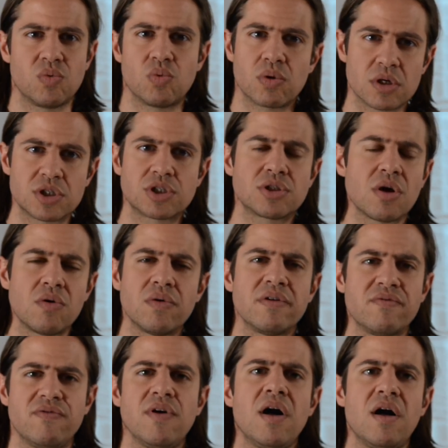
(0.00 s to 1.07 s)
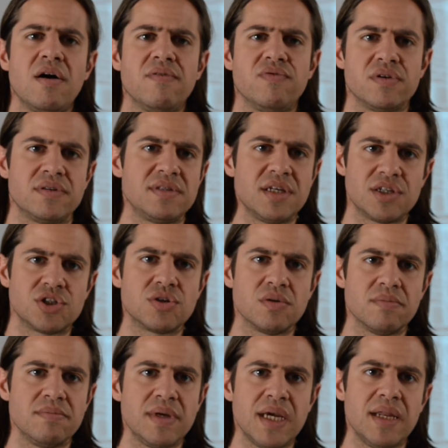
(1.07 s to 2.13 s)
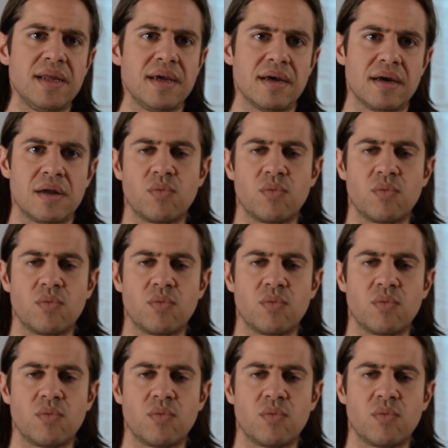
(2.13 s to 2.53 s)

We're so involved with digital media